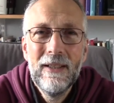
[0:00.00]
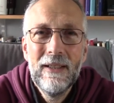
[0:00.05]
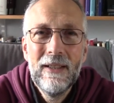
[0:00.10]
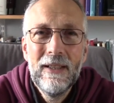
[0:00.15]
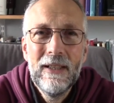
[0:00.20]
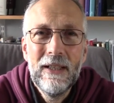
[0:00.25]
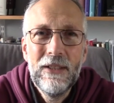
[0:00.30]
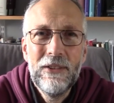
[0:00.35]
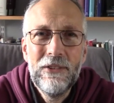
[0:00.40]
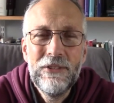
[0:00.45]

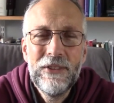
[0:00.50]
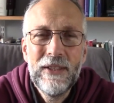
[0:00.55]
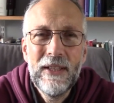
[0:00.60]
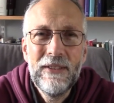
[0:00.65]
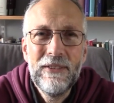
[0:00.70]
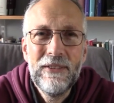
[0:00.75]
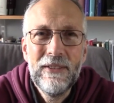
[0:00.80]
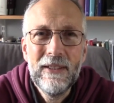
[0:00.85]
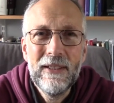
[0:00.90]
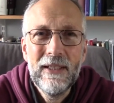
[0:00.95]
And
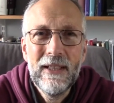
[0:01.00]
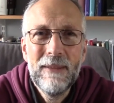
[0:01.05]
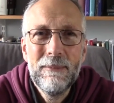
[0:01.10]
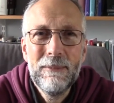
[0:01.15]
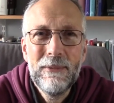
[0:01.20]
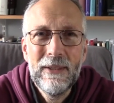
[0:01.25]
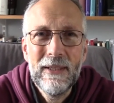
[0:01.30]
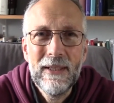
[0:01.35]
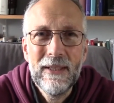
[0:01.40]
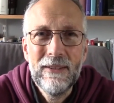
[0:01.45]
standing
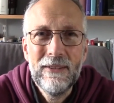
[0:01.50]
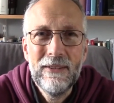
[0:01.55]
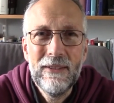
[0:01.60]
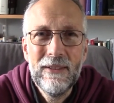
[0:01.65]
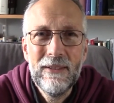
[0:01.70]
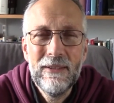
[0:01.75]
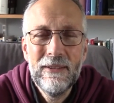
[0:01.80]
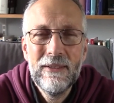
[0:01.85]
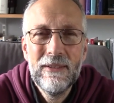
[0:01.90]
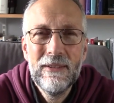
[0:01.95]

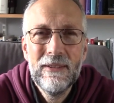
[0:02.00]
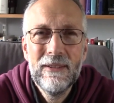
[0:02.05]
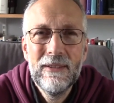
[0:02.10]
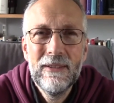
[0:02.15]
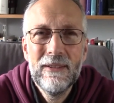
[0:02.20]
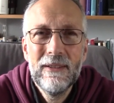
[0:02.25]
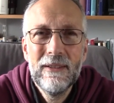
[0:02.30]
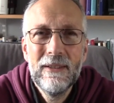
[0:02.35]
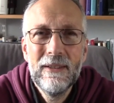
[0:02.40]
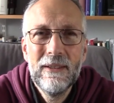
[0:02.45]
empty-handed,
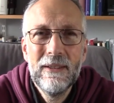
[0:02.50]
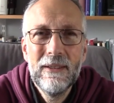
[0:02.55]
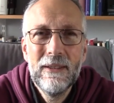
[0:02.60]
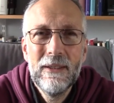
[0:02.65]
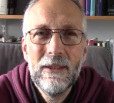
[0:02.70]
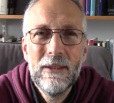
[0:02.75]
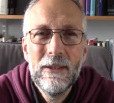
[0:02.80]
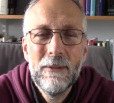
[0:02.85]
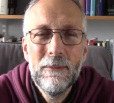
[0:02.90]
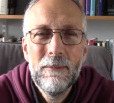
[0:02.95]

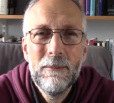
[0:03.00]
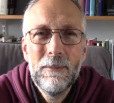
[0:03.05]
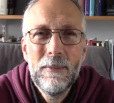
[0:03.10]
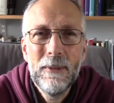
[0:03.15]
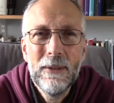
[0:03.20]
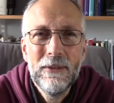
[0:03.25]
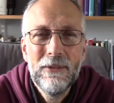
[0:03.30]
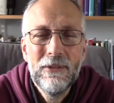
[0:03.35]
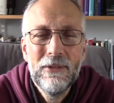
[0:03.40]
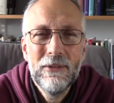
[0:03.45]

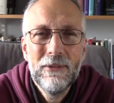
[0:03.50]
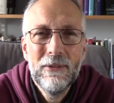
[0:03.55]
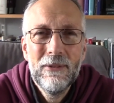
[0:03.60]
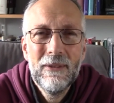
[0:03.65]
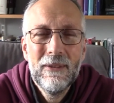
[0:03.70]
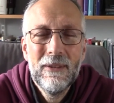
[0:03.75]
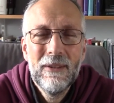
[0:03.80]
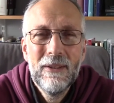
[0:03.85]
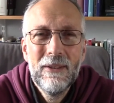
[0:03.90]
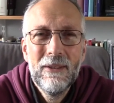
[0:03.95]
but
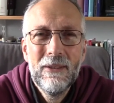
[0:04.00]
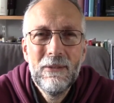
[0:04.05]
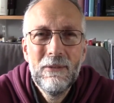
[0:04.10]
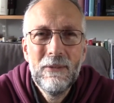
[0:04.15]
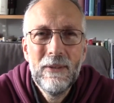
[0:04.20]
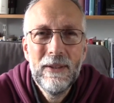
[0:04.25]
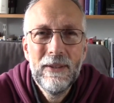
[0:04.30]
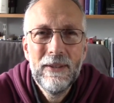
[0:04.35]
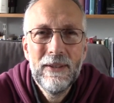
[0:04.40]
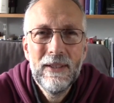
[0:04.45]

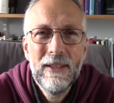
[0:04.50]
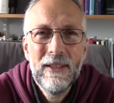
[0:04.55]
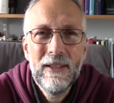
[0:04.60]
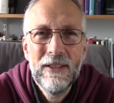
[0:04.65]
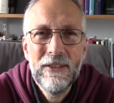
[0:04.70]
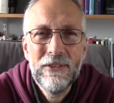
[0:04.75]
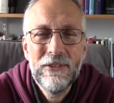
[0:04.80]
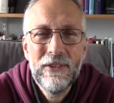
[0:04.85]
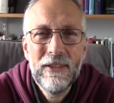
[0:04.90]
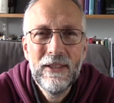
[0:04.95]
with
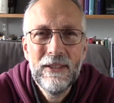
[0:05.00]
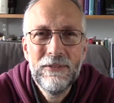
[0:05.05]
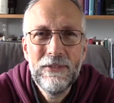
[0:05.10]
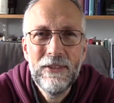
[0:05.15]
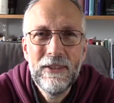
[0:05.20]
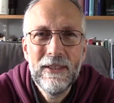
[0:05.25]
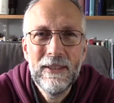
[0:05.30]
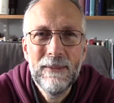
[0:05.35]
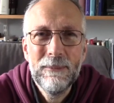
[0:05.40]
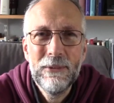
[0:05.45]
heart
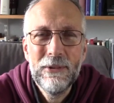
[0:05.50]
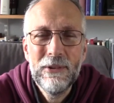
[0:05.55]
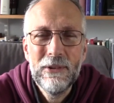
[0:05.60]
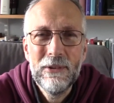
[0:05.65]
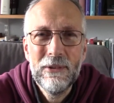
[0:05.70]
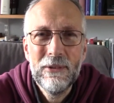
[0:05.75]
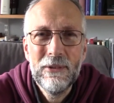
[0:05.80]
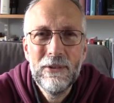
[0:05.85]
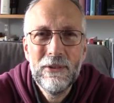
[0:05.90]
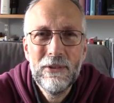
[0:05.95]
lifted up
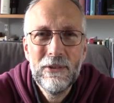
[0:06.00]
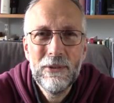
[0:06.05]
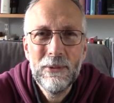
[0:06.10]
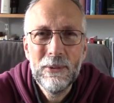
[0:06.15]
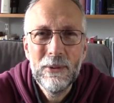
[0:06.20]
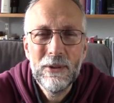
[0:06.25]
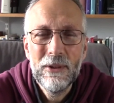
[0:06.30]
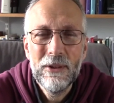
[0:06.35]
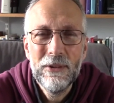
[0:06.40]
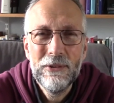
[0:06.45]
to a
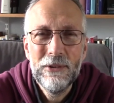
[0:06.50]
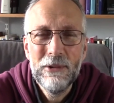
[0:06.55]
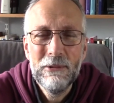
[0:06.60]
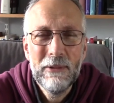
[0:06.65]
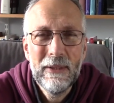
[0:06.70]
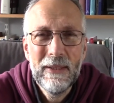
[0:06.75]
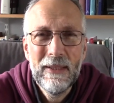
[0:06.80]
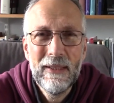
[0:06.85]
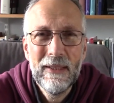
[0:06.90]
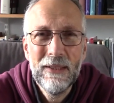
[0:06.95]
God who
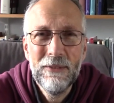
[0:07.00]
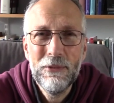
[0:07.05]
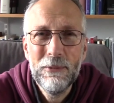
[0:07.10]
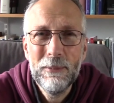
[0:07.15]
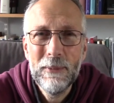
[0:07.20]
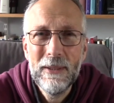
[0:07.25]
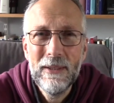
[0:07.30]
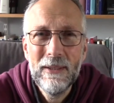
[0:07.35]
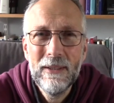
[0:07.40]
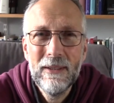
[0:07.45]
really loves
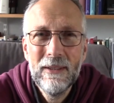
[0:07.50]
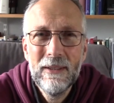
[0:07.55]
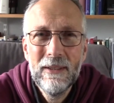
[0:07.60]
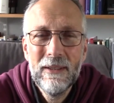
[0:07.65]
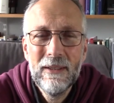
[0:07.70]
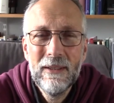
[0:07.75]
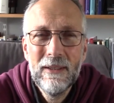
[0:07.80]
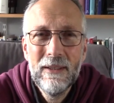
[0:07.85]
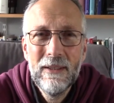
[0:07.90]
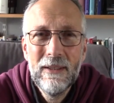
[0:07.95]
me.
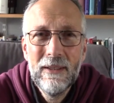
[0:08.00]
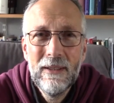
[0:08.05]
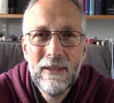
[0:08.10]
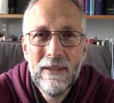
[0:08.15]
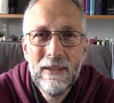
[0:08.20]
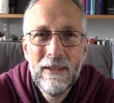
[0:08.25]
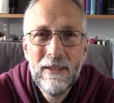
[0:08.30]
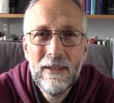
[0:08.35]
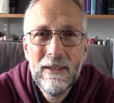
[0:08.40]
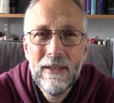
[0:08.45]

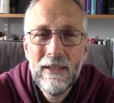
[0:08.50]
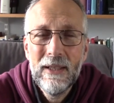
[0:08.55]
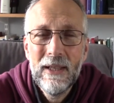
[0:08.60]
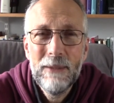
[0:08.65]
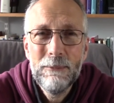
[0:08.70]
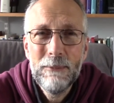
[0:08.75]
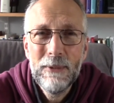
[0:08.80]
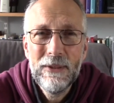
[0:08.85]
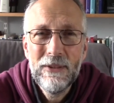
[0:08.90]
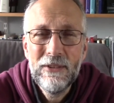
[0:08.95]

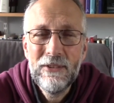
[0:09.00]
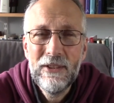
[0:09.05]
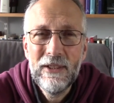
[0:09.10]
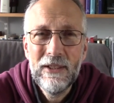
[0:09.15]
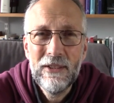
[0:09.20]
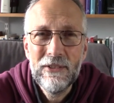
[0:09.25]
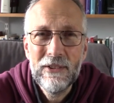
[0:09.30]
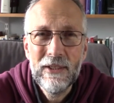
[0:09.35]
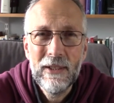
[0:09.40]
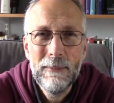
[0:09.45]
And when the
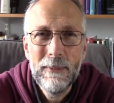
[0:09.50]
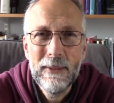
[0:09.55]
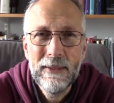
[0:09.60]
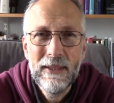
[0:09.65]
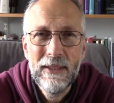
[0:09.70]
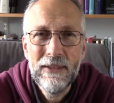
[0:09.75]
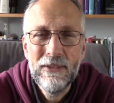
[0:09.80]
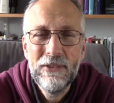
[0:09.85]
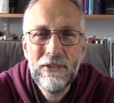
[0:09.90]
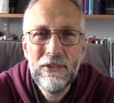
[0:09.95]
tears come
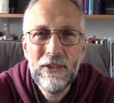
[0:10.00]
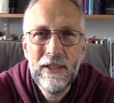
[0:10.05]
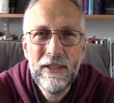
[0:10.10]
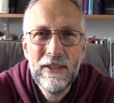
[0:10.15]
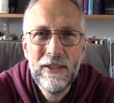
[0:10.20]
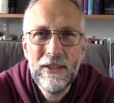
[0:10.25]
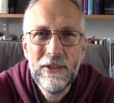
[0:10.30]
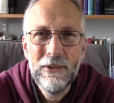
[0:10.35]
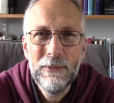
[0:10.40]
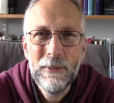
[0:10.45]
in
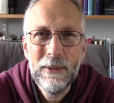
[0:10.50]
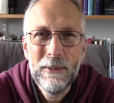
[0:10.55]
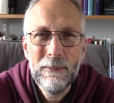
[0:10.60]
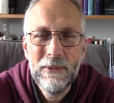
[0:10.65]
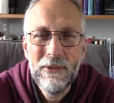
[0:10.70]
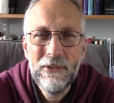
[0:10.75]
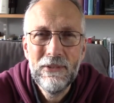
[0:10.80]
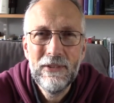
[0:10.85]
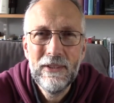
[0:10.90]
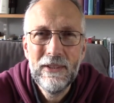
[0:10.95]
those
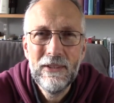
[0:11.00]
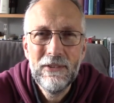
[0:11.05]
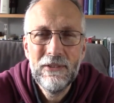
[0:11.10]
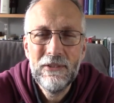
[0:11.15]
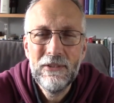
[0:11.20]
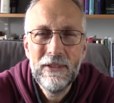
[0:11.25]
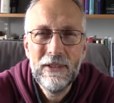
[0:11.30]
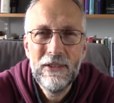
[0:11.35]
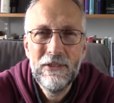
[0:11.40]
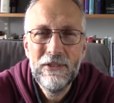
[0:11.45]
moments,
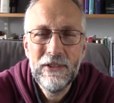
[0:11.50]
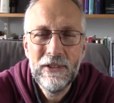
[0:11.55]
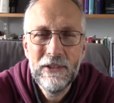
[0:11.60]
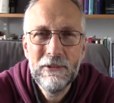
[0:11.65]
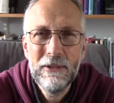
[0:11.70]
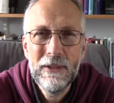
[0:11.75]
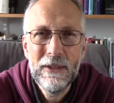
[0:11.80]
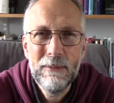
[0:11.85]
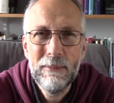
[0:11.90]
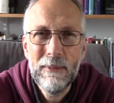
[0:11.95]
it's
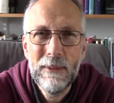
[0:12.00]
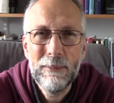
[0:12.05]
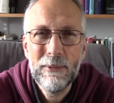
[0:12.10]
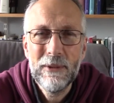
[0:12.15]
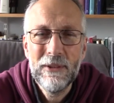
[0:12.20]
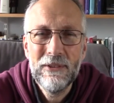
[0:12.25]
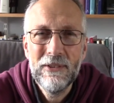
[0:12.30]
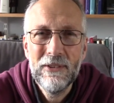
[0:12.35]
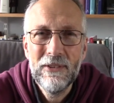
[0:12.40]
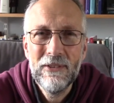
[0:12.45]
incredibly
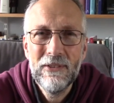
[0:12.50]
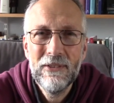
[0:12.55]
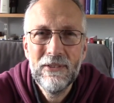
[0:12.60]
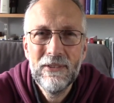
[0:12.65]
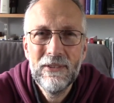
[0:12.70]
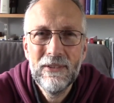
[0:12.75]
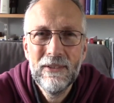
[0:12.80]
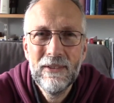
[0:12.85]
precious.